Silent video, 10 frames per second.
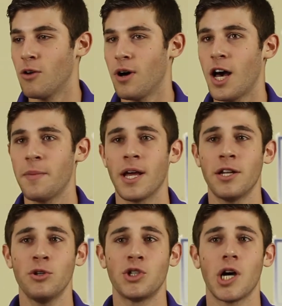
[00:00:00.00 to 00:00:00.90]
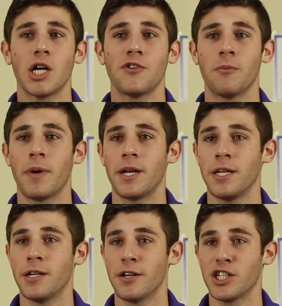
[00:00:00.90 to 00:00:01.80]
Well, I knew Josh for many
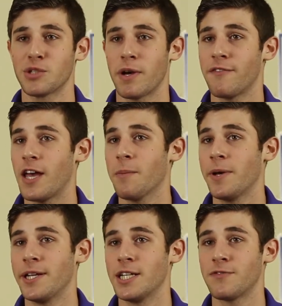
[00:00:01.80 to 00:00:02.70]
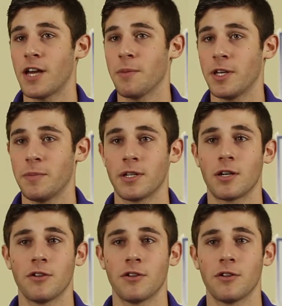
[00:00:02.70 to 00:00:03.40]
years. My family and his family have been